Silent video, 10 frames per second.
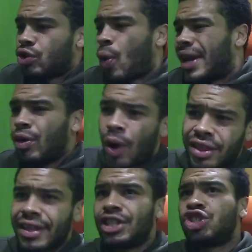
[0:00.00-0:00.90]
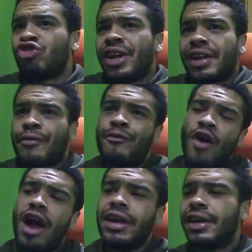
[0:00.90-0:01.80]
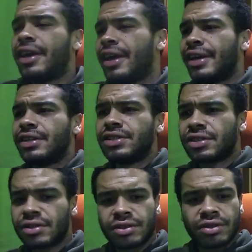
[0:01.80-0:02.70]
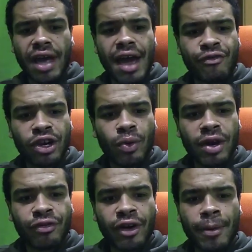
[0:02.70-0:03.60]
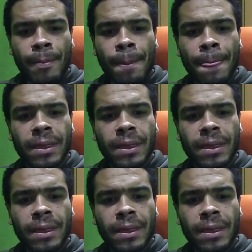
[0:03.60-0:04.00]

21 District, 30 Kings, everyone fam.